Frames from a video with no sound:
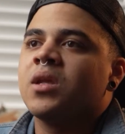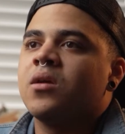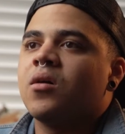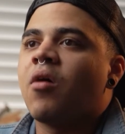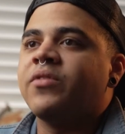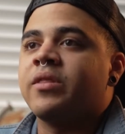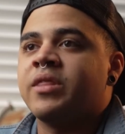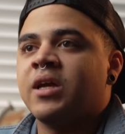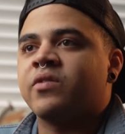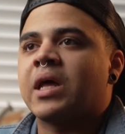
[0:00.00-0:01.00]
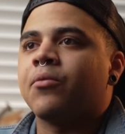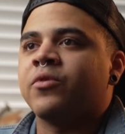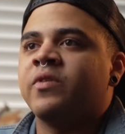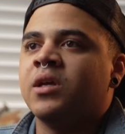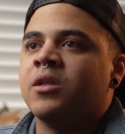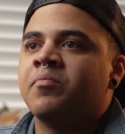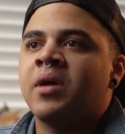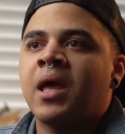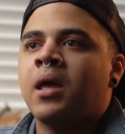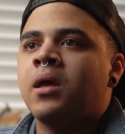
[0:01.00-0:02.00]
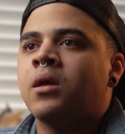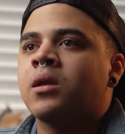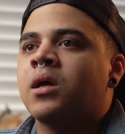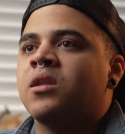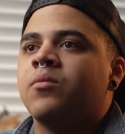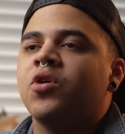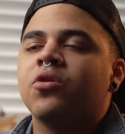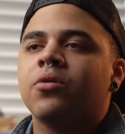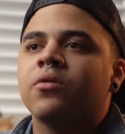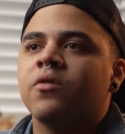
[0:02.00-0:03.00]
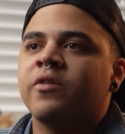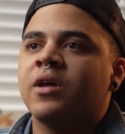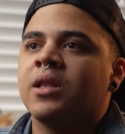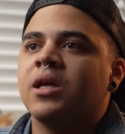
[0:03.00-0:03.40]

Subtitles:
of the things that I would see, the paint and the murals